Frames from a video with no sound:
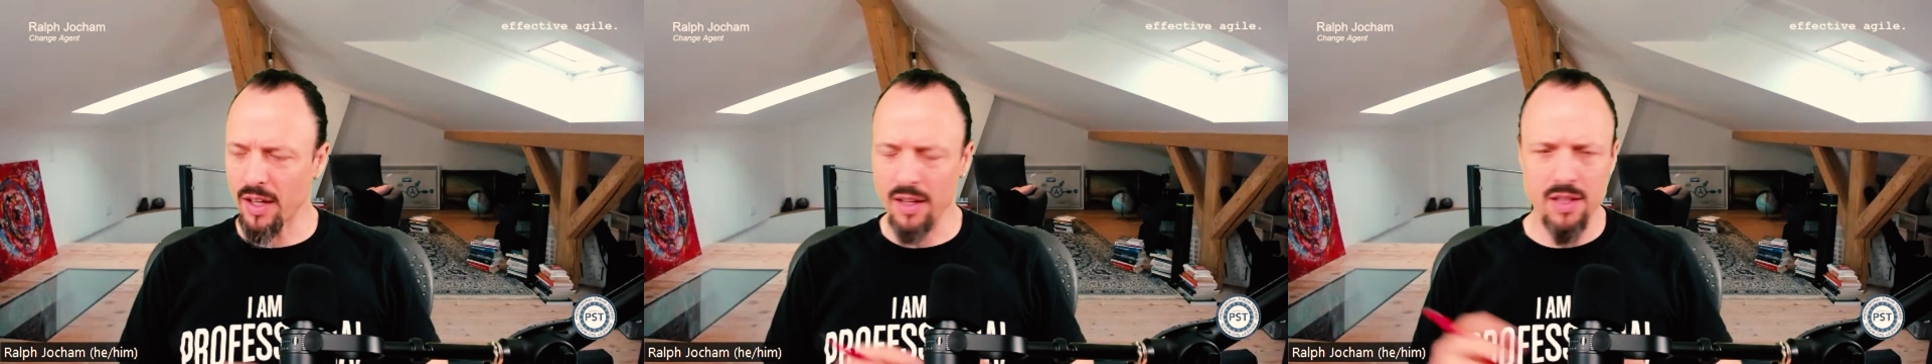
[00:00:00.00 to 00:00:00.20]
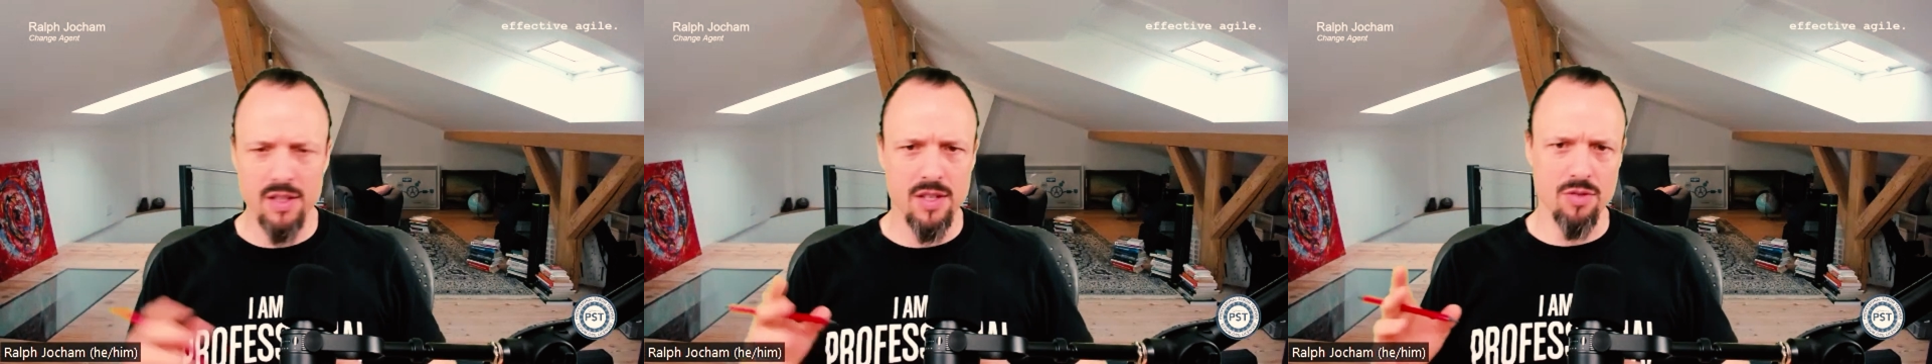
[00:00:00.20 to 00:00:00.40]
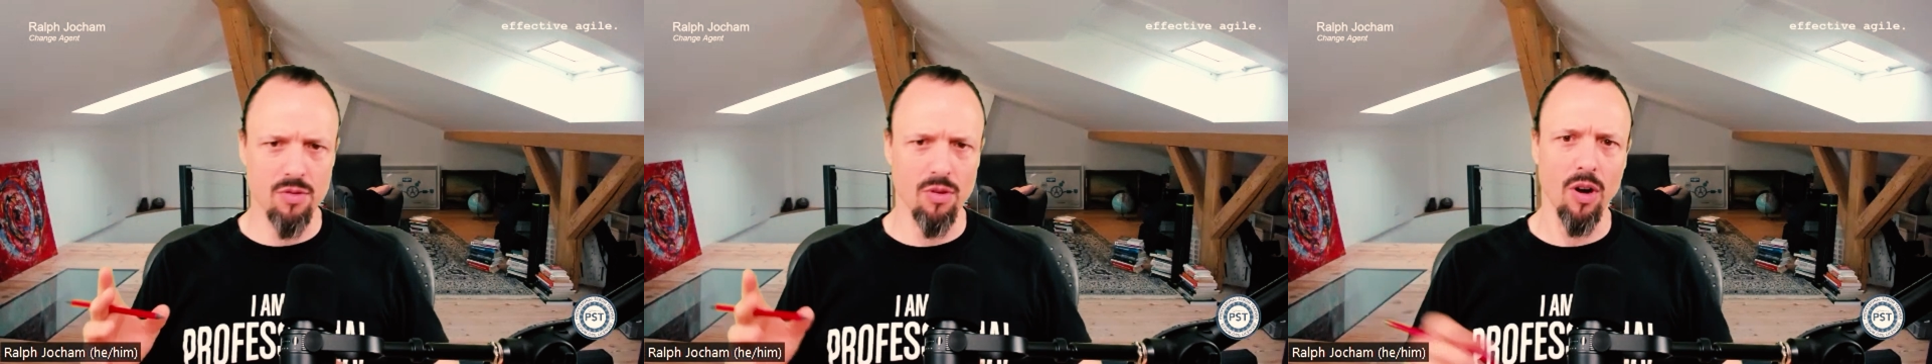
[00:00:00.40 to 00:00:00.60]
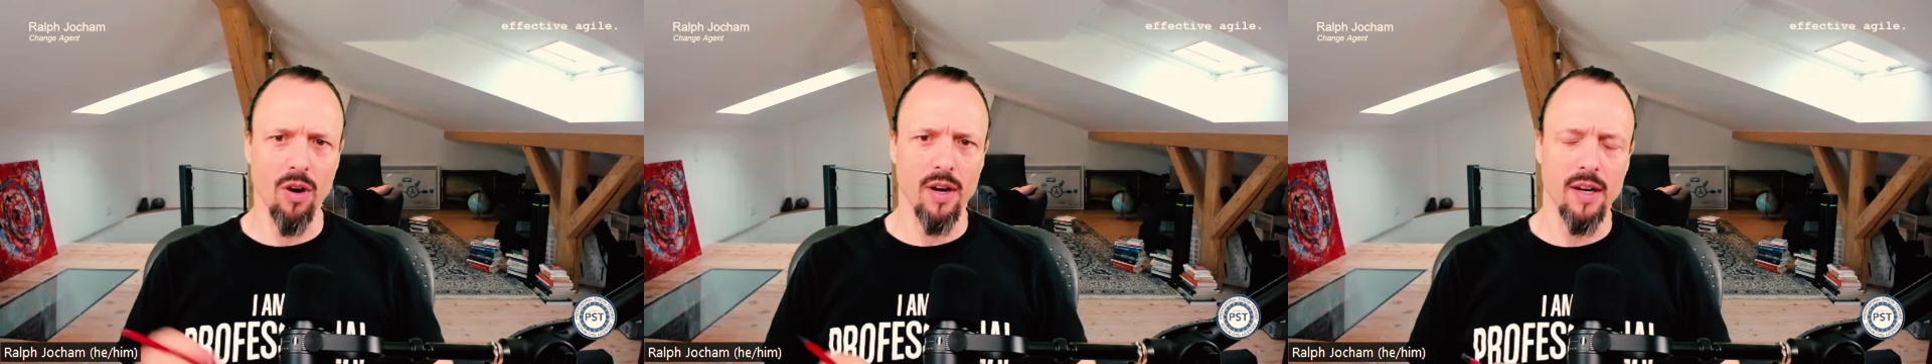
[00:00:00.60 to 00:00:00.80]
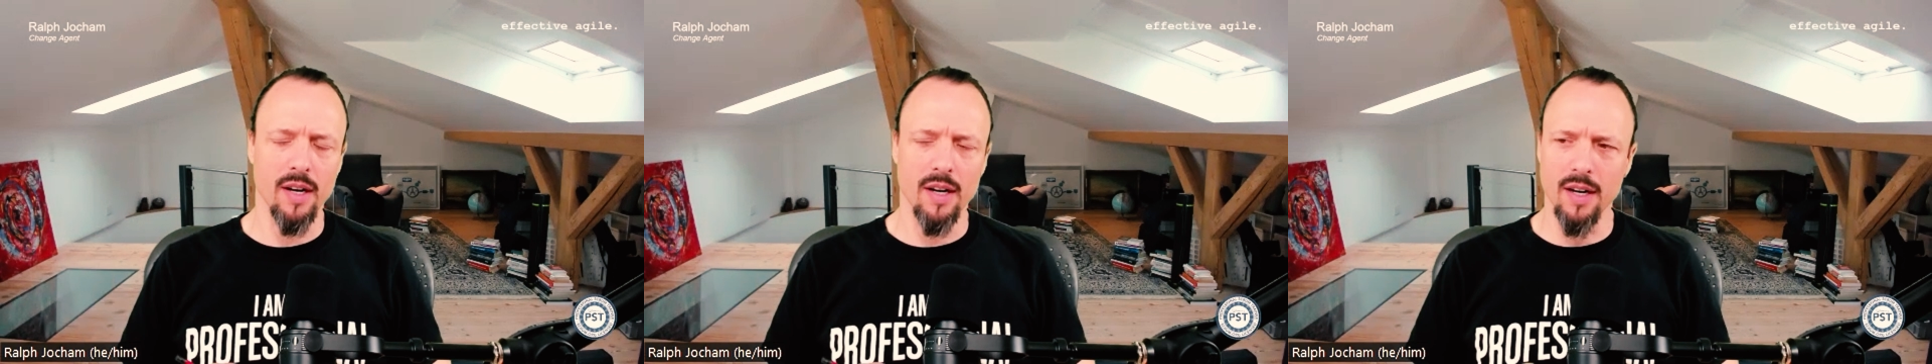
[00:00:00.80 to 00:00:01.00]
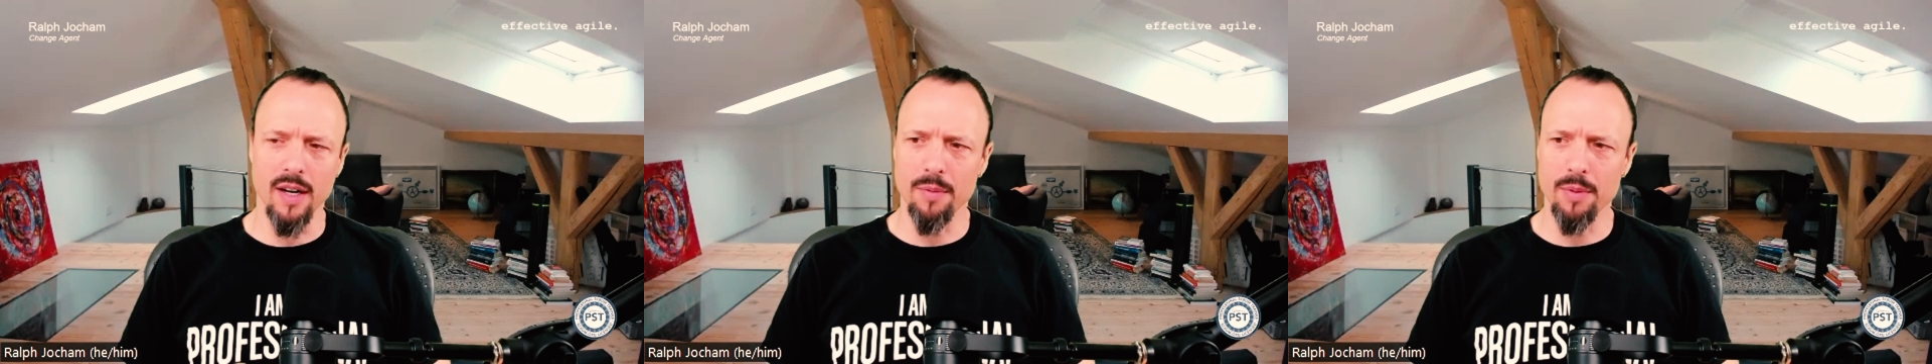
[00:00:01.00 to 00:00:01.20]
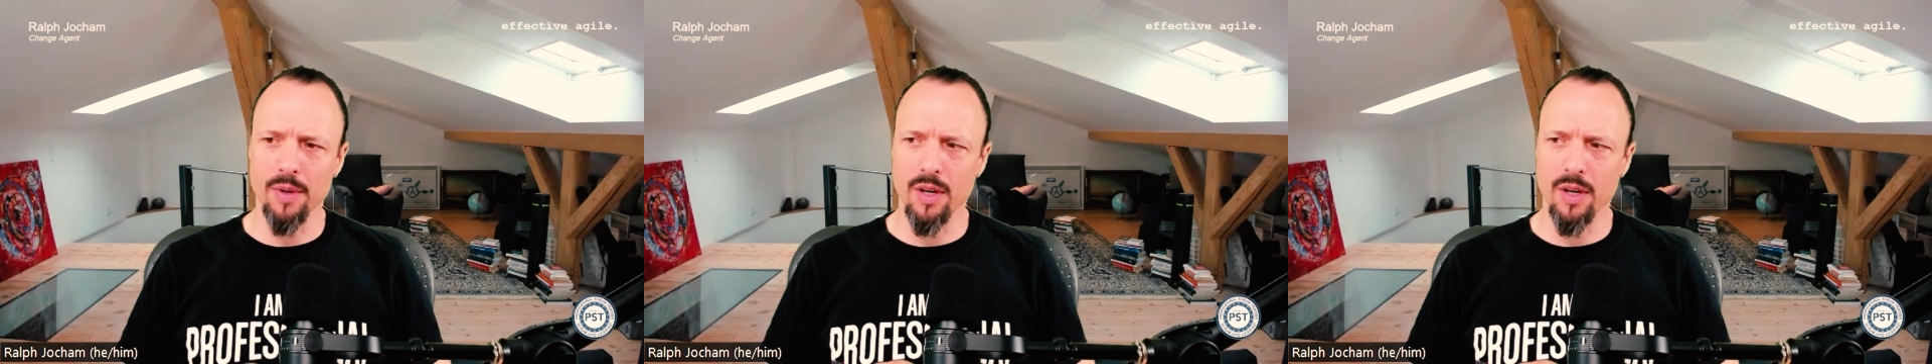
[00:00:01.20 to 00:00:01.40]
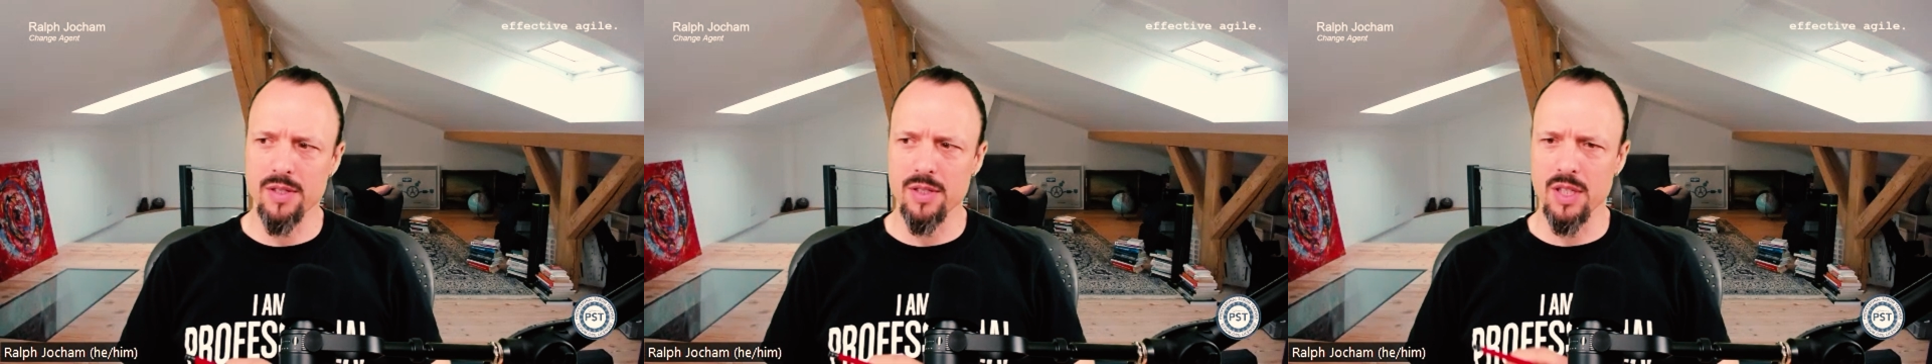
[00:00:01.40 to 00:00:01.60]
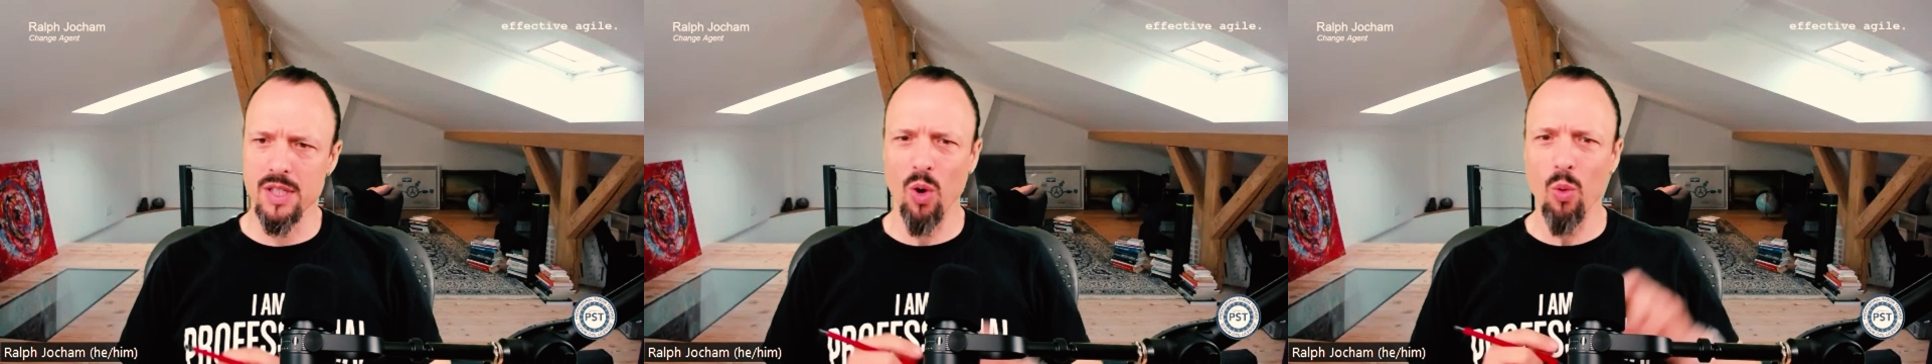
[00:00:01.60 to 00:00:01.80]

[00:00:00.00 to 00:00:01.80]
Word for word: And this is wrong uh, because you